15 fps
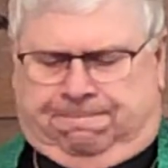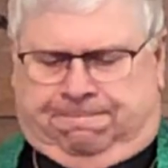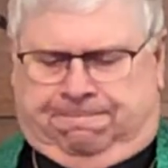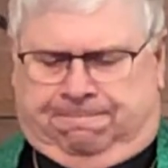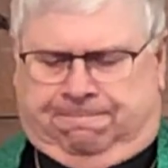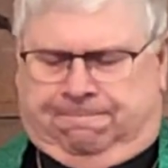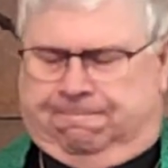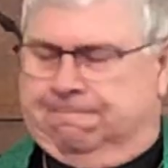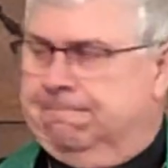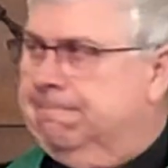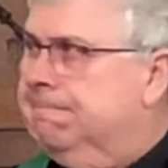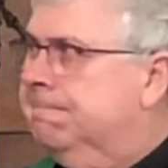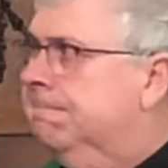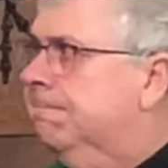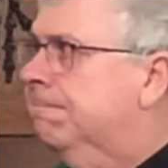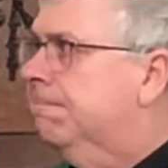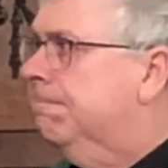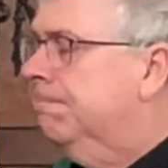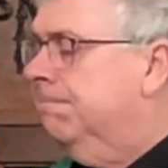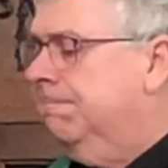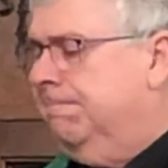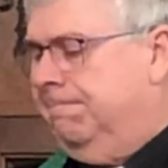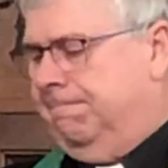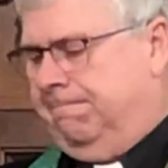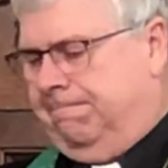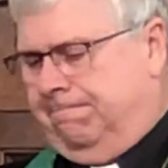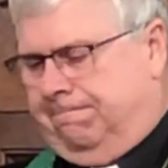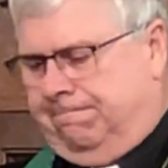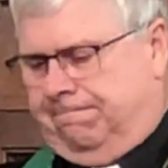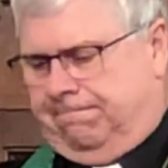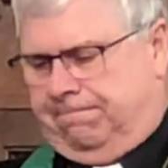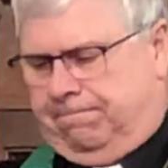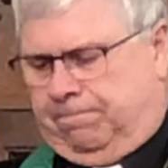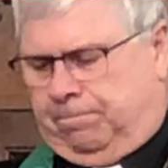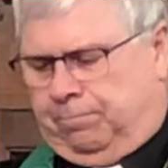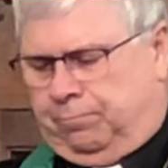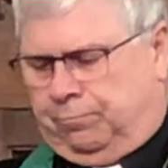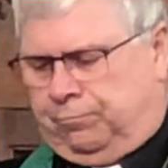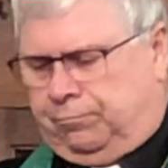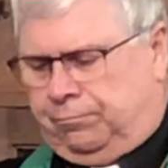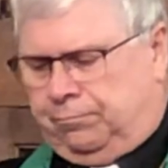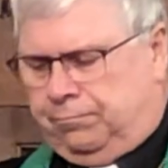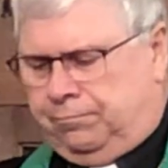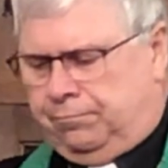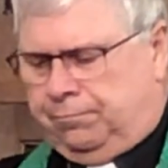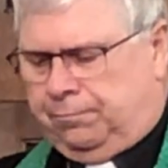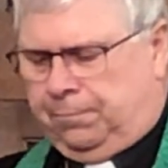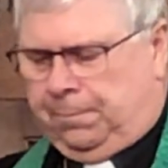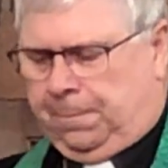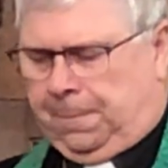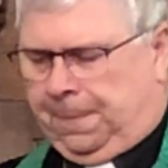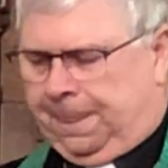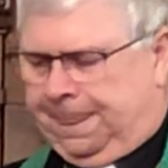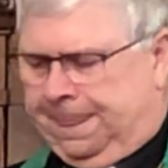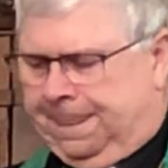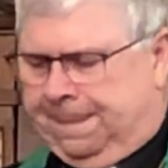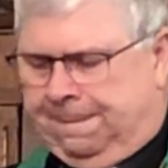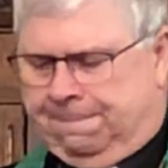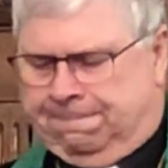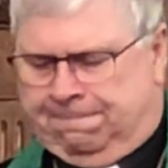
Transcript: Nothing is said.